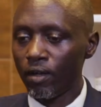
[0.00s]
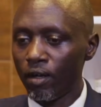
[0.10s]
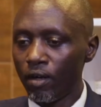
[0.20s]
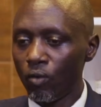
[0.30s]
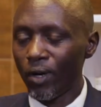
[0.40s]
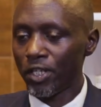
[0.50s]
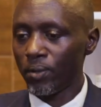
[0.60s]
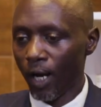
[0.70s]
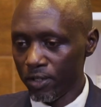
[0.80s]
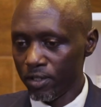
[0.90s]
what
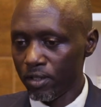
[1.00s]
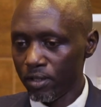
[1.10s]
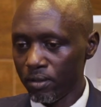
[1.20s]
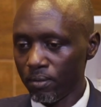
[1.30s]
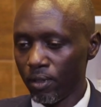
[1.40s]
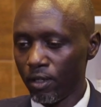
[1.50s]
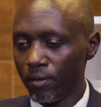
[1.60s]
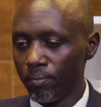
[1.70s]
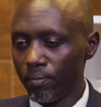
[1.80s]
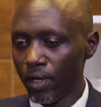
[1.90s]
you asked,
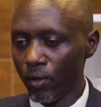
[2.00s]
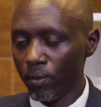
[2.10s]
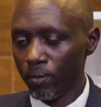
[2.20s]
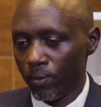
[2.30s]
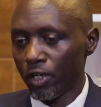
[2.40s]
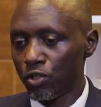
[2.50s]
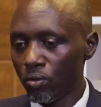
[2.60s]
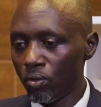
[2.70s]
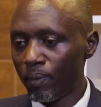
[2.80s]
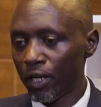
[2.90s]
I want
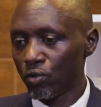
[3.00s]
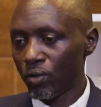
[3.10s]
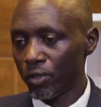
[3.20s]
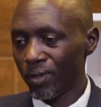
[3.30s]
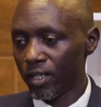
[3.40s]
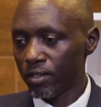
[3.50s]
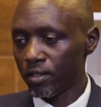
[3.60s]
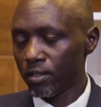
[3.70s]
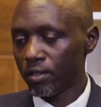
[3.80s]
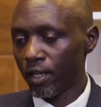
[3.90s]
to go back to what you
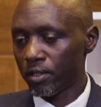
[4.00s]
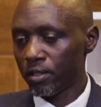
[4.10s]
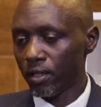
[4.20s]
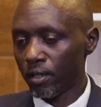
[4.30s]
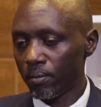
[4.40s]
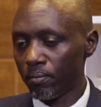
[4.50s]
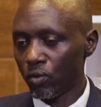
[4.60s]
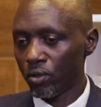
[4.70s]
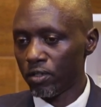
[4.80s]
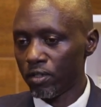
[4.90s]
asked, that
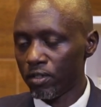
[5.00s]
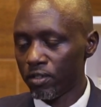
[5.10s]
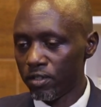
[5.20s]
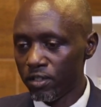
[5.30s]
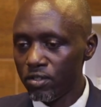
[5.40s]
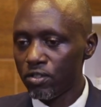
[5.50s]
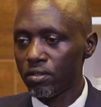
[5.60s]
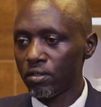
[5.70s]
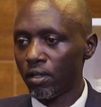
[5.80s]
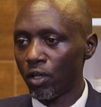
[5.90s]
is
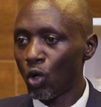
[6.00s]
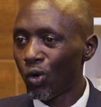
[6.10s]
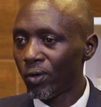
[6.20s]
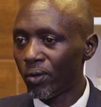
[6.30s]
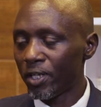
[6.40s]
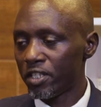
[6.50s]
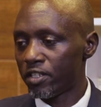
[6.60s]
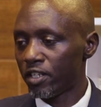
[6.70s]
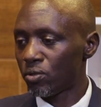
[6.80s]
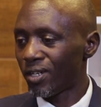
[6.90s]
this law or
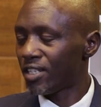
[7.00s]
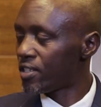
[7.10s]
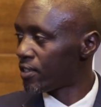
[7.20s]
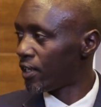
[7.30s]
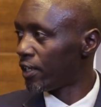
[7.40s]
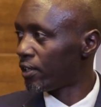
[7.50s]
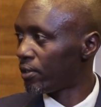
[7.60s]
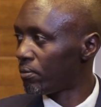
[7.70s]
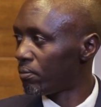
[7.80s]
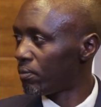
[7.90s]
legislation necessary?
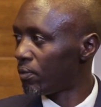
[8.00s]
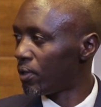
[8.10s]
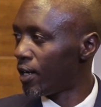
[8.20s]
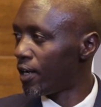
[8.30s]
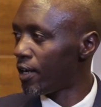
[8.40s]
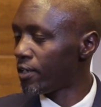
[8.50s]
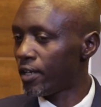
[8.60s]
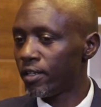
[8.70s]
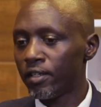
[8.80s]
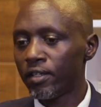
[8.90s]

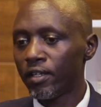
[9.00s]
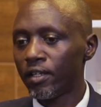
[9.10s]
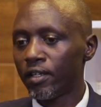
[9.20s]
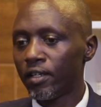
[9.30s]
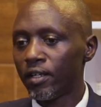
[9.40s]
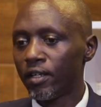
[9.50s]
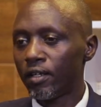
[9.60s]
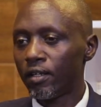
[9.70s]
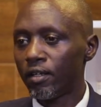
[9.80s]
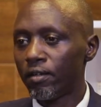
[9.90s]
I
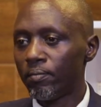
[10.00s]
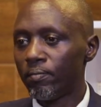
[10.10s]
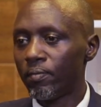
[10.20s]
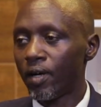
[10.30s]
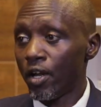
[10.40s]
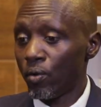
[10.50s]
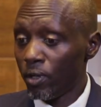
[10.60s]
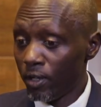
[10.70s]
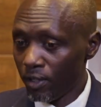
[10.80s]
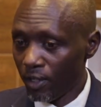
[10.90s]

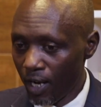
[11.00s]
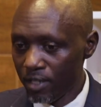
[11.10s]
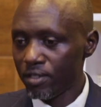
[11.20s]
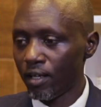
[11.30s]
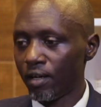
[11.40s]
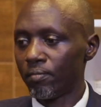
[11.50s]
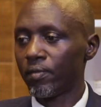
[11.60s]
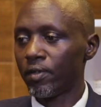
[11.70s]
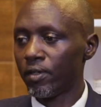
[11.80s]
will answer